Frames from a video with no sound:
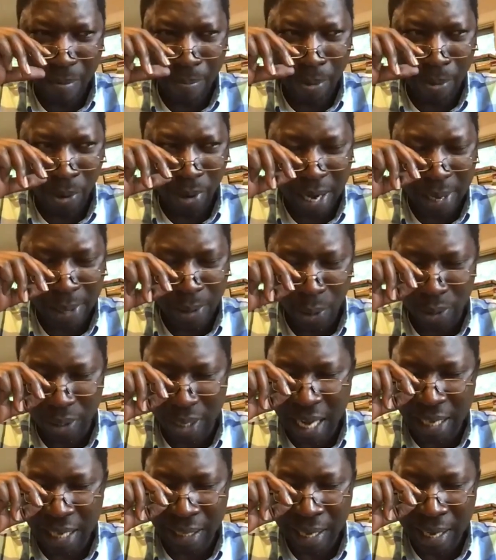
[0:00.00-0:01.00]
book, I looked
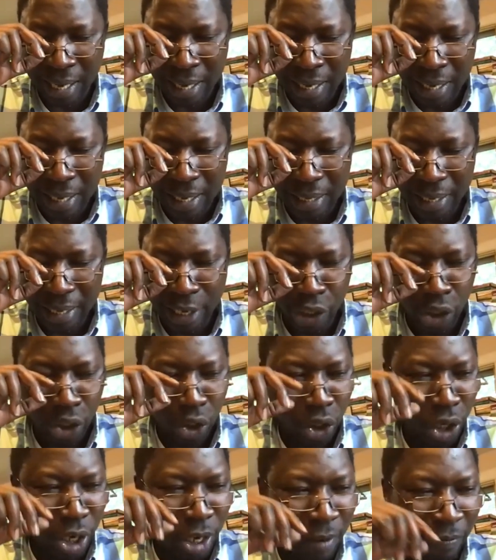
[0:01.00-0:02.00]
at the
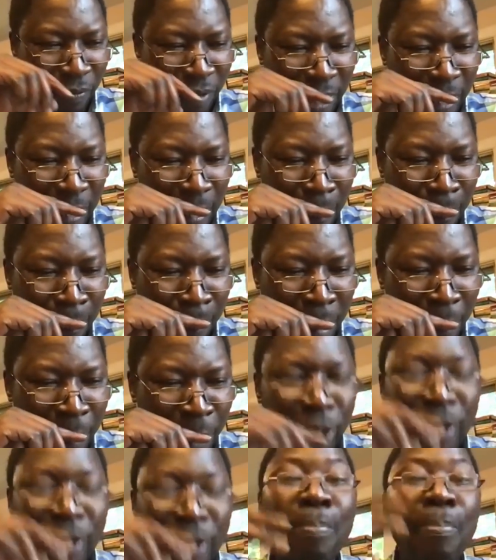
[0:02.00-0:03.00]
history of the uh,
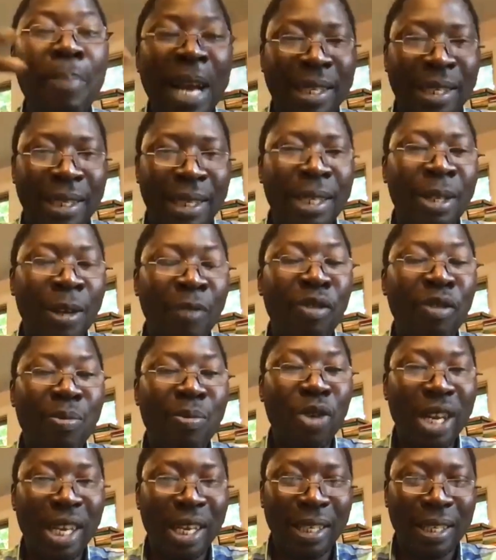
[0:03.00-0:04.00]
publishing presses of the
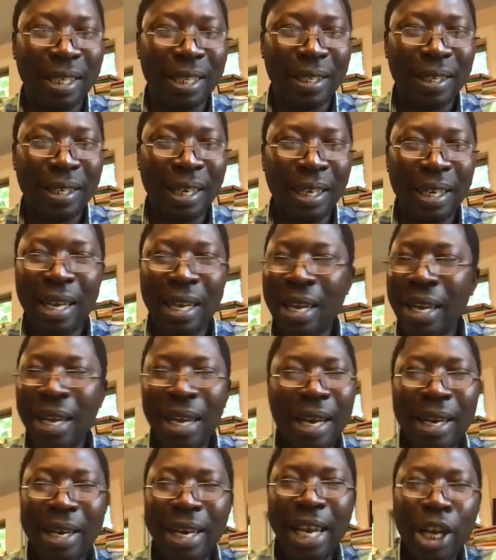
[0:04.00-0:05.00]
Murids.
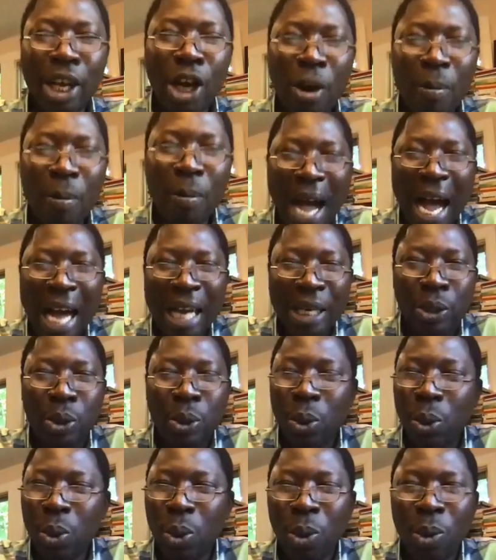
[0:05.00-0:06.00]
They go back
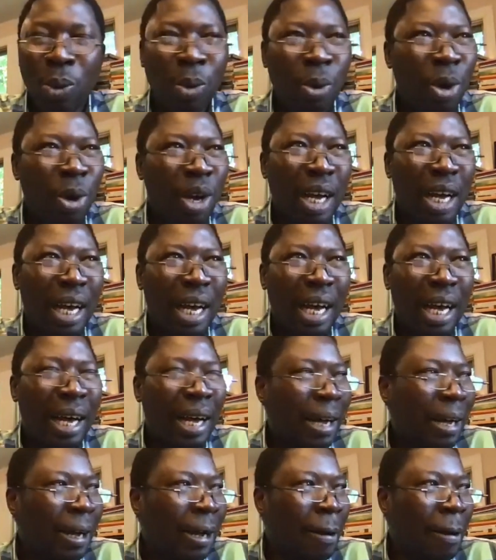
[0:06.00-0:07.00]
to
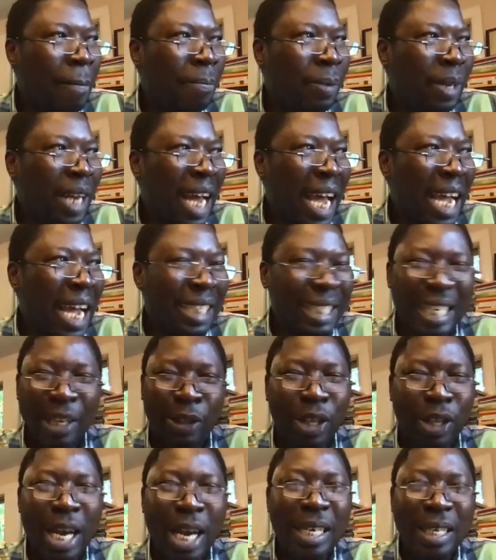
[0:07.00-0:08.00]
um,
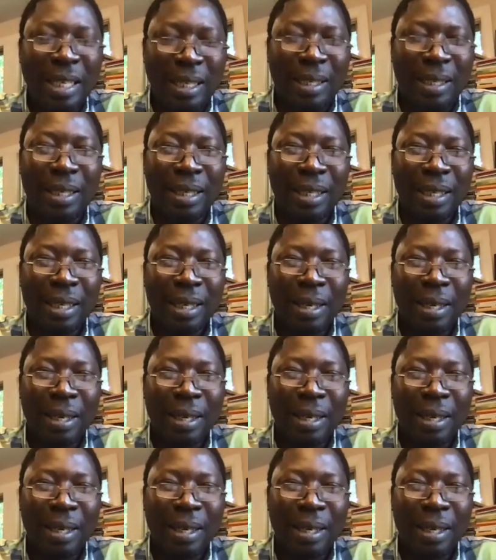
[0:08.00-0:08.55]
1930s.